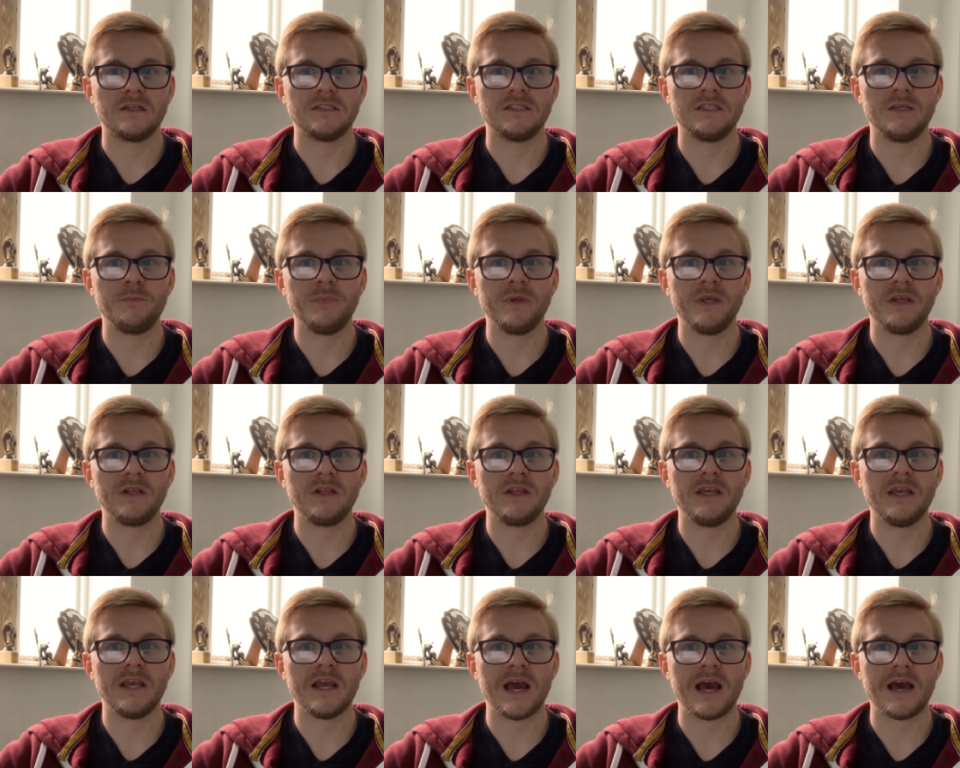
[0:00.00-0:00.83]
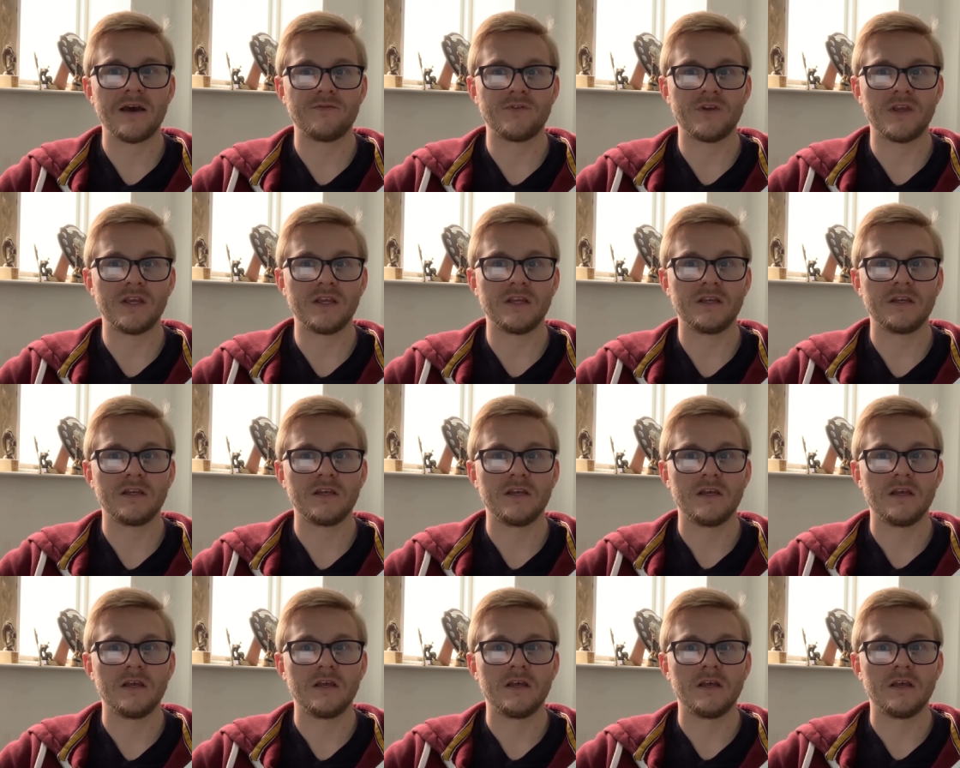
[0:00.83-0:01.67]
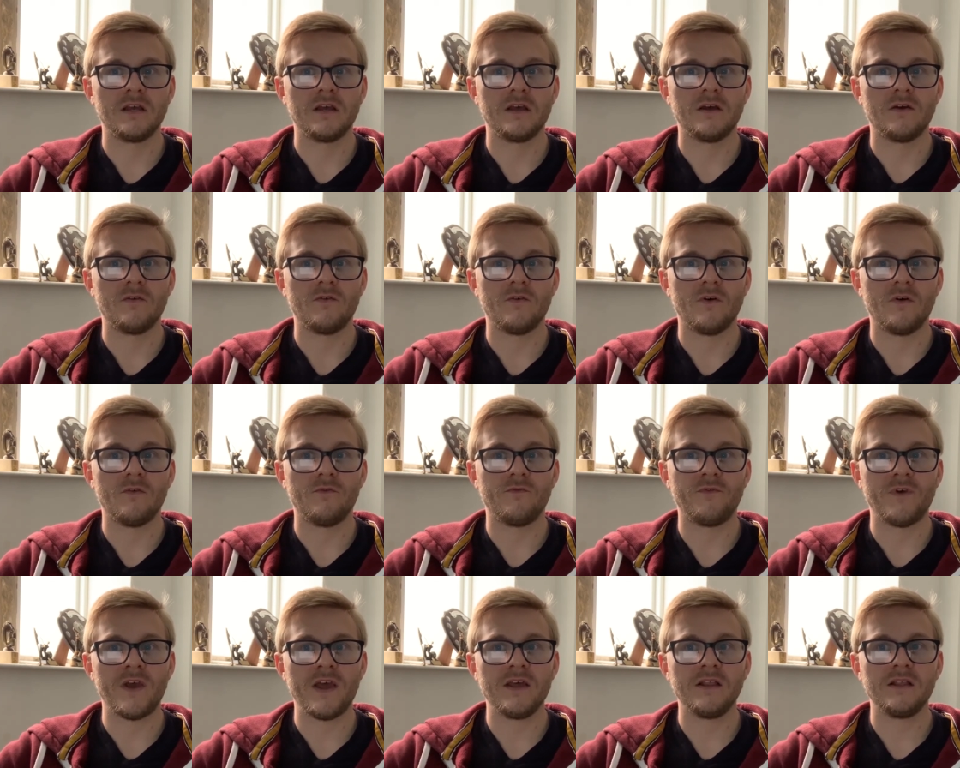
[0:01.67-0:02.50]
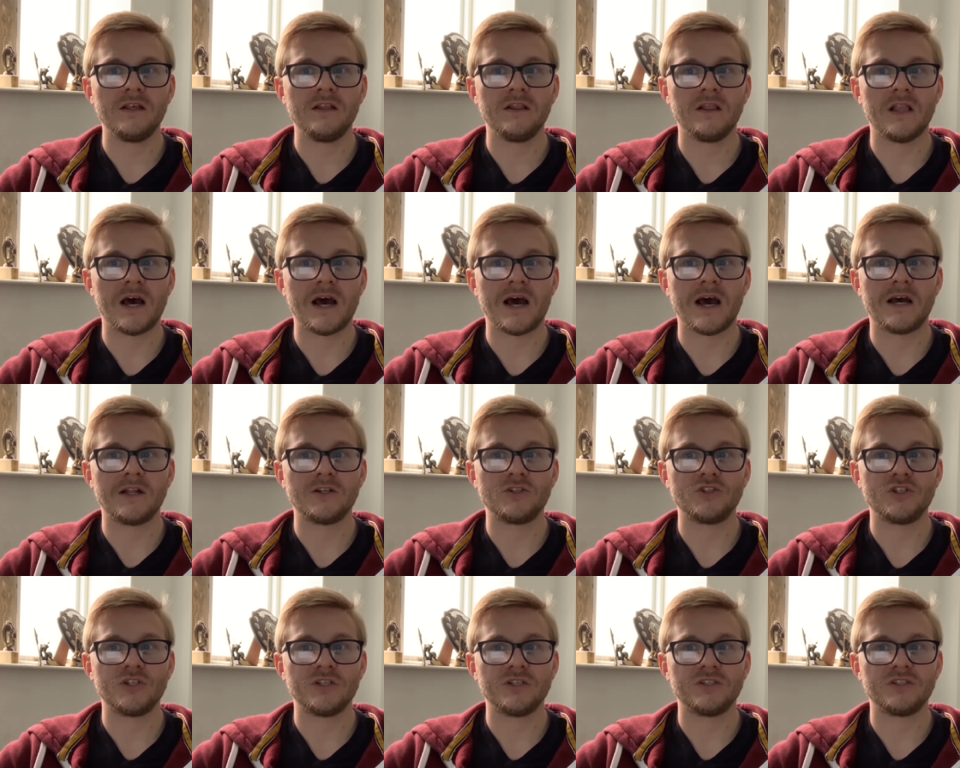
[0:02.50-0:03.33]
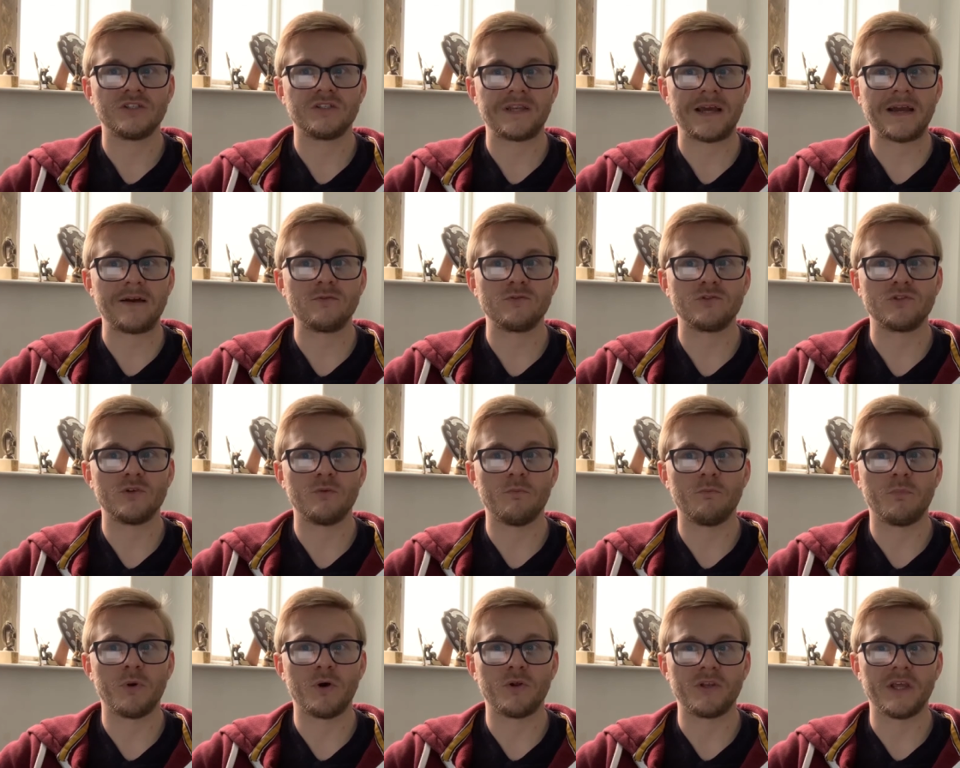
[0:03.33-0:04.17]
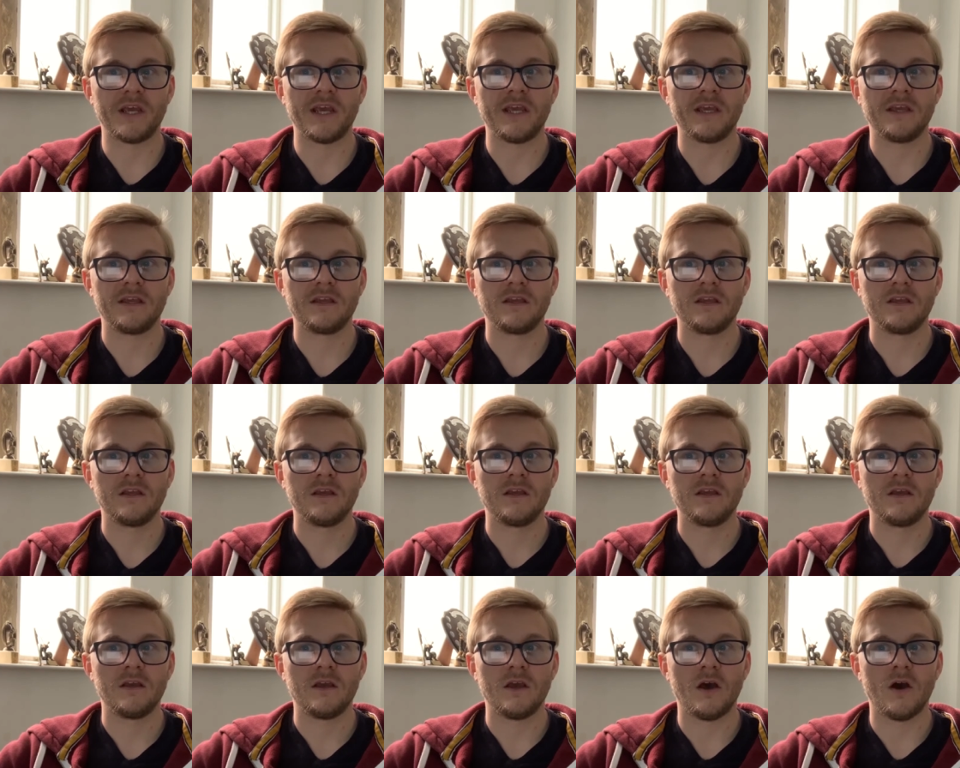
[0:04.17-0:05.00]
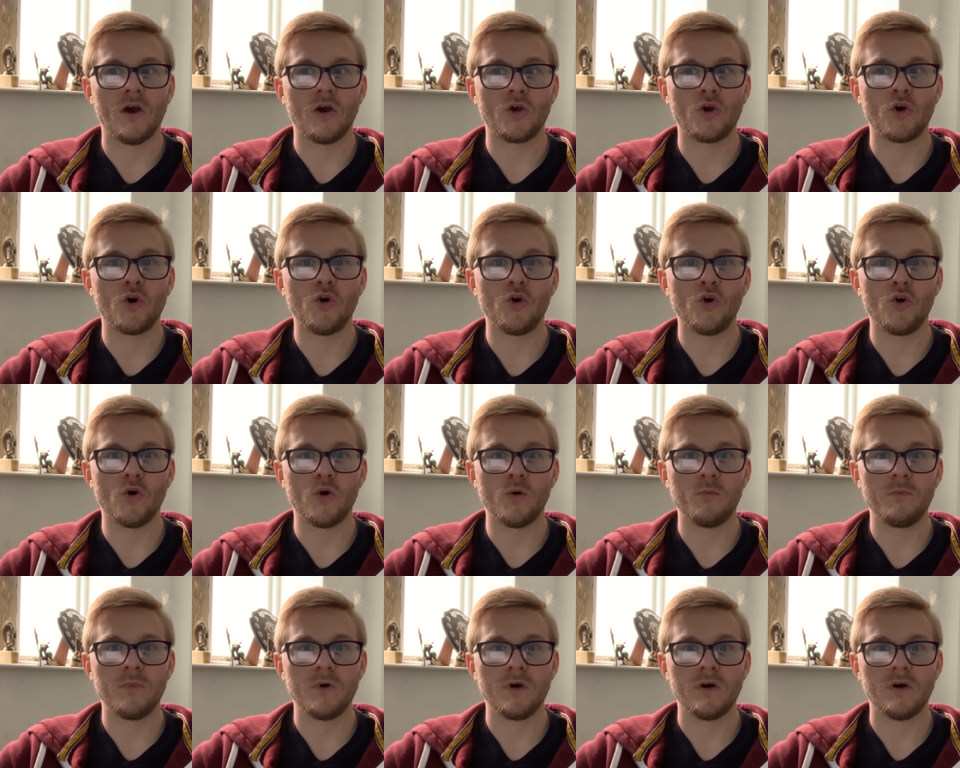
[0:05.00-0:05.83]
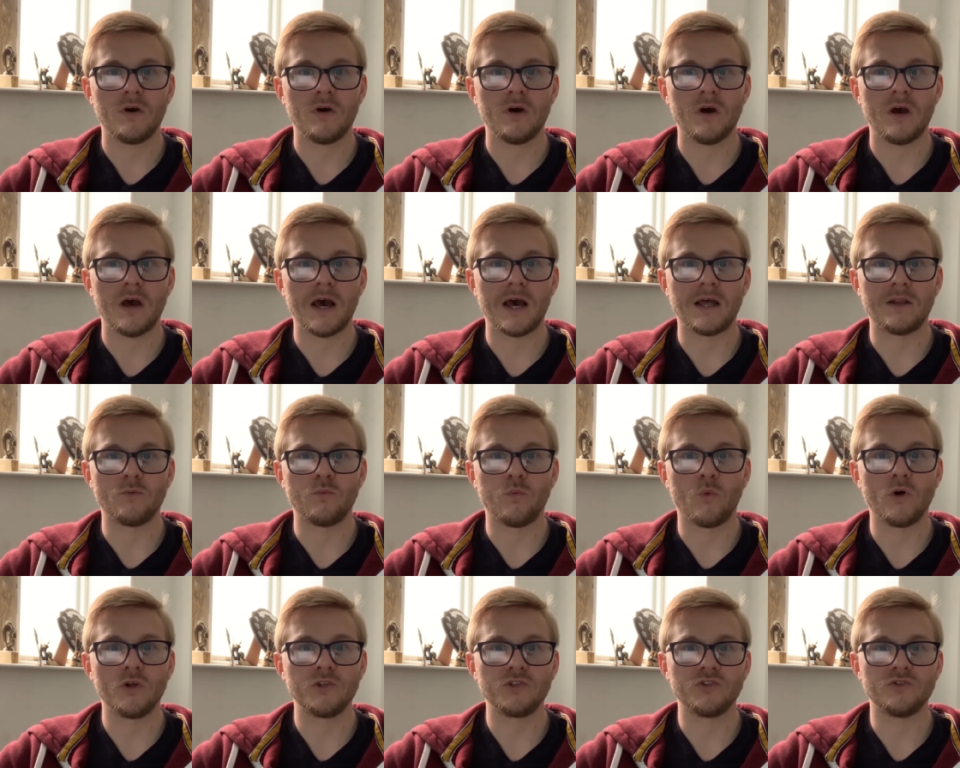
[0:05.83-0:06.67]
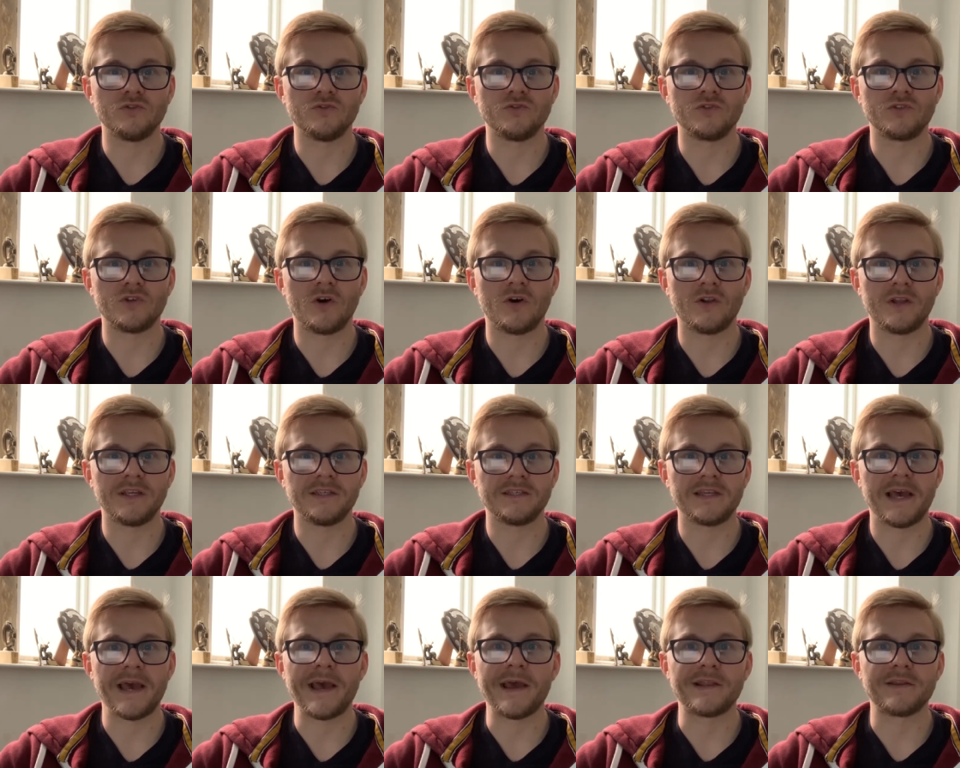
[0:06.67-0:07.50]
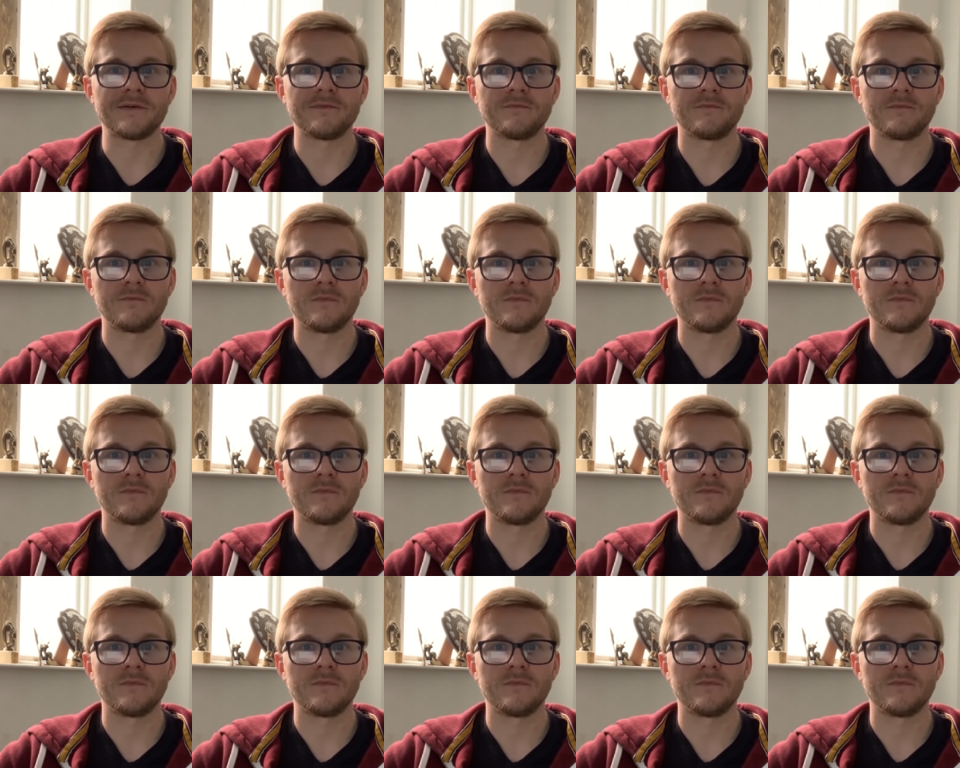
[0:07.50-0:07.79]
typically having fairly large, stout body, a comb and wattles on its head,